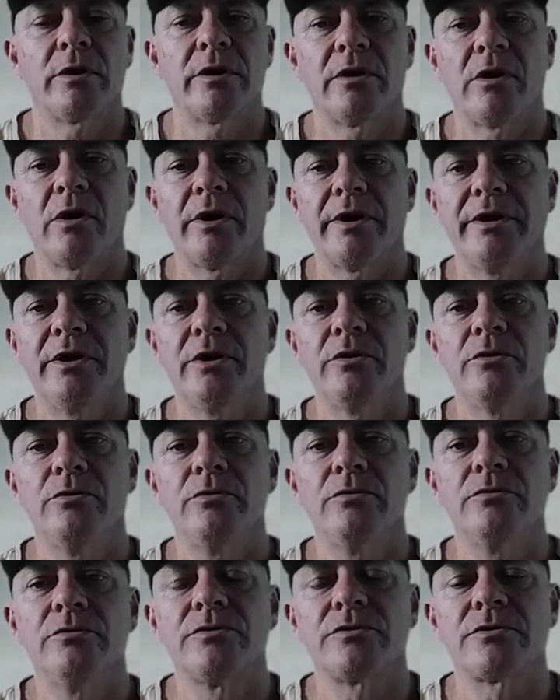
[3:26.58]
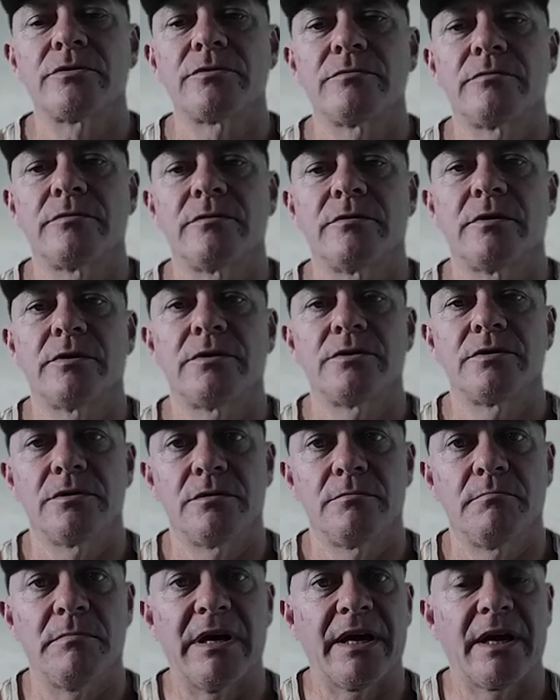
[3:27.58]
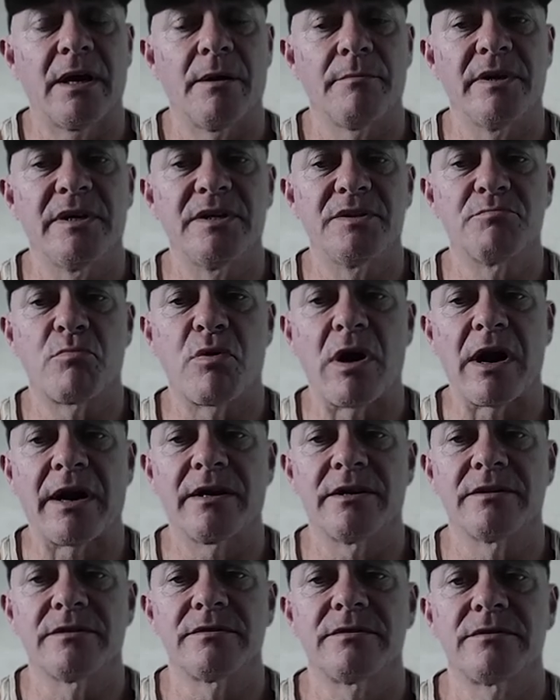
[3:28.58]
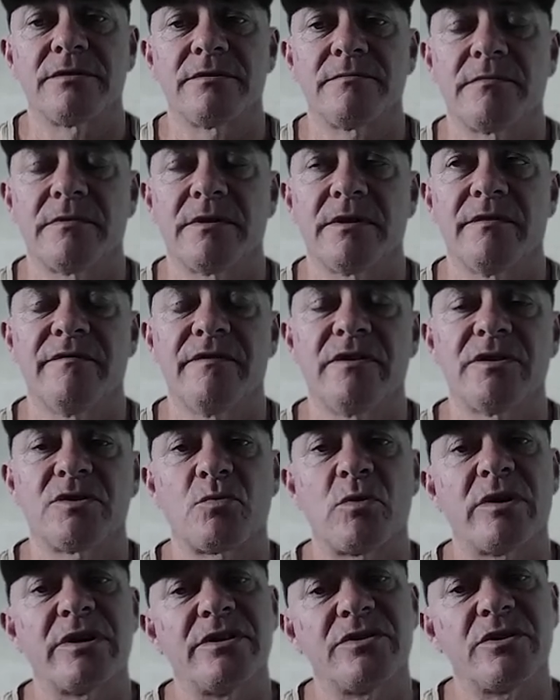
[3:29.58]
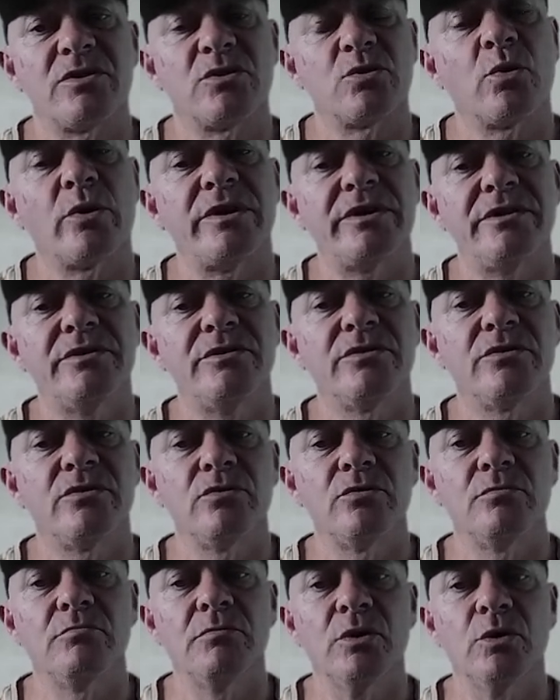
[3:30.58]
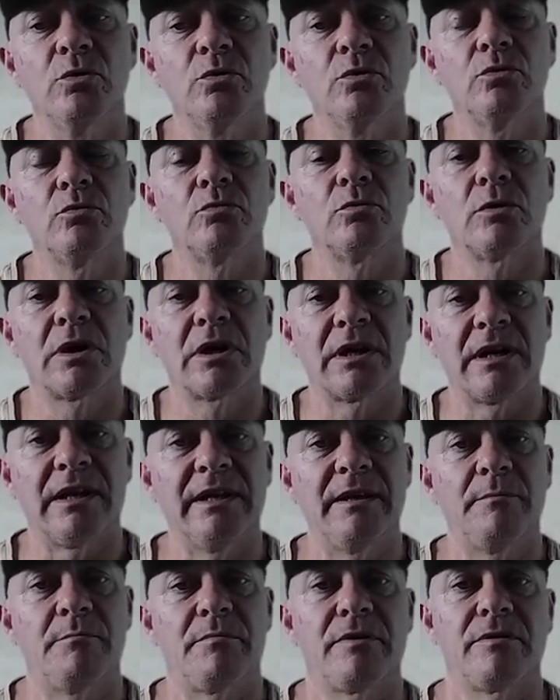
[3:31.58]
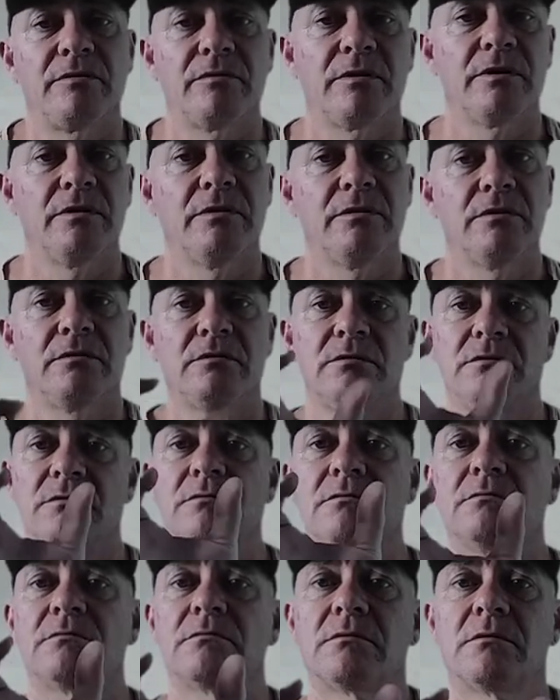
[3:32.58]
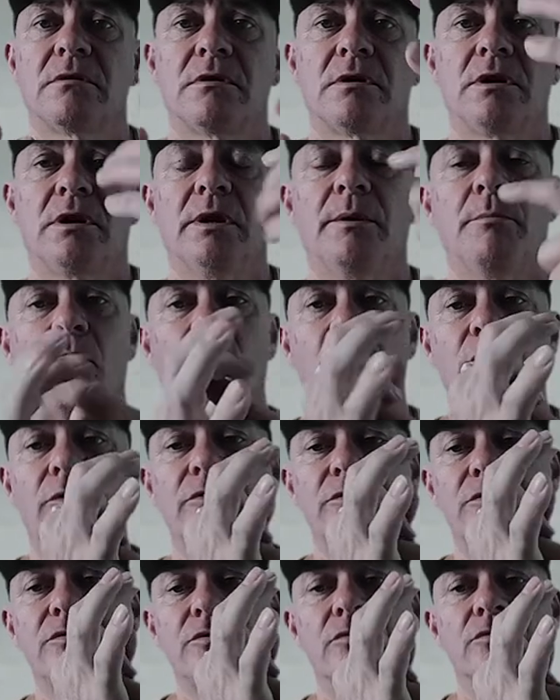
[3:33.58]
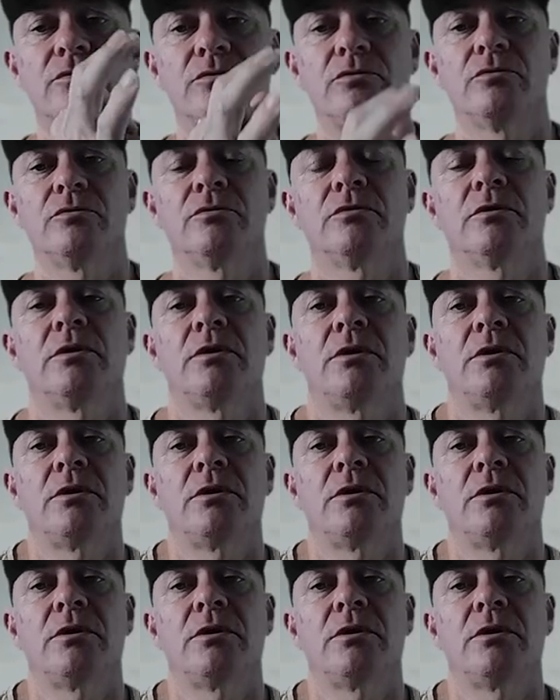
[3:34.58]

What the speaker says: what did I use to make up these brackets? The first one is a 22 mil clip that you clip onto